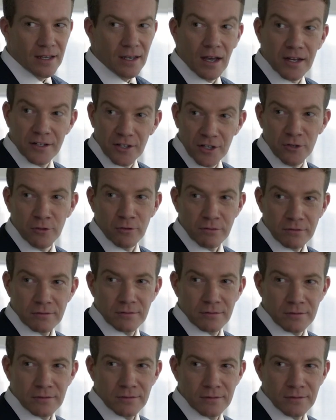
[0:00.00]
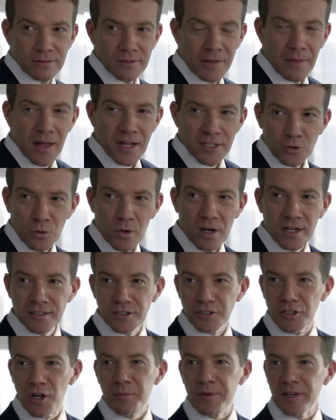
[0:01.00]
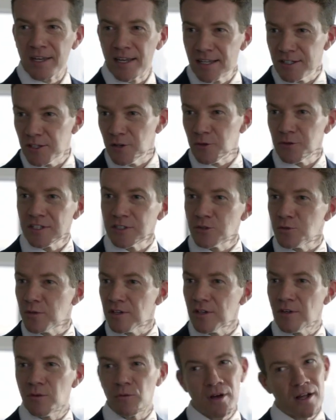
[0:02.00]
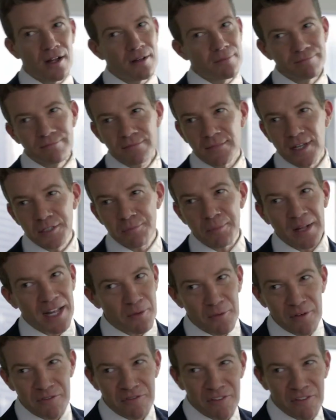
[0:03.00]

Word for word: I do. And that's why stopping here doing this with you, well, that's playing with